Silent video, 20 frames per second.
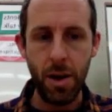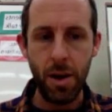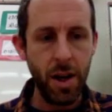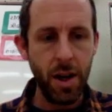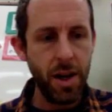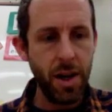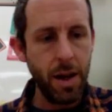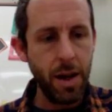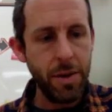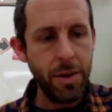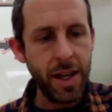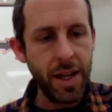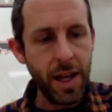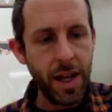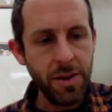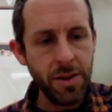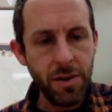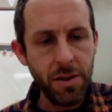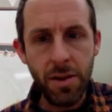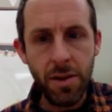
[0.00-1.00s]
All right, I'm going to hit
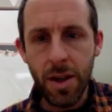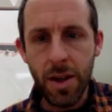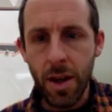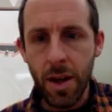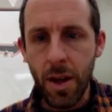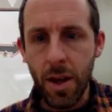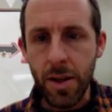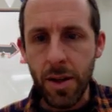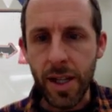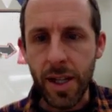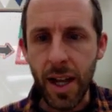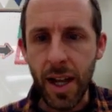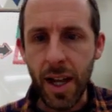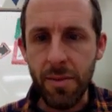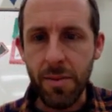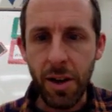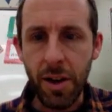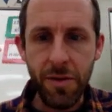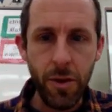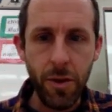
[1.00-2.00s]
enter to get out
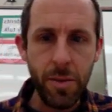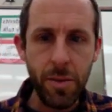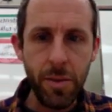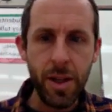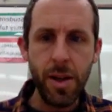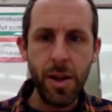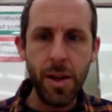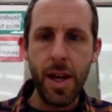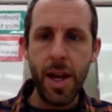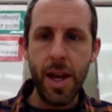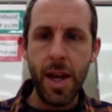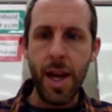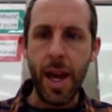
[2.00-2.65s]
of my formula.